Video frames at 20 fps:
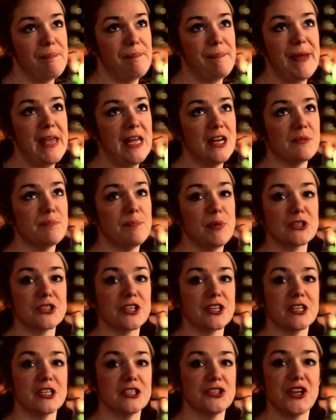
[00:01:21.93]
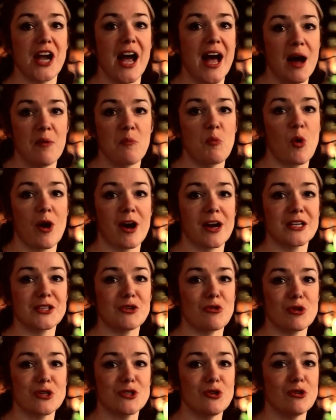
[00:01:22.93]
peanut butter jam works
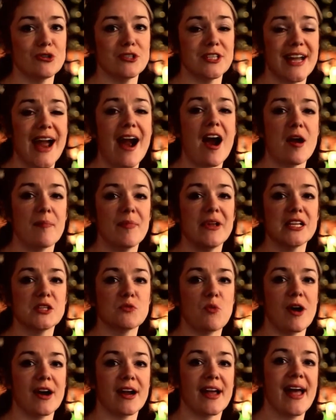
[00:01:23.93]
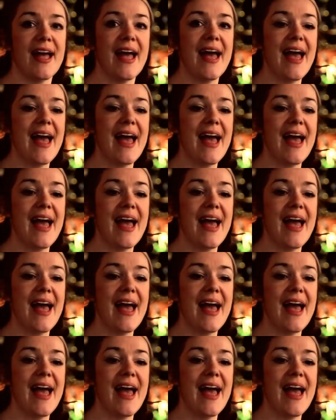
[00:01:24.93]
or salted caramels work,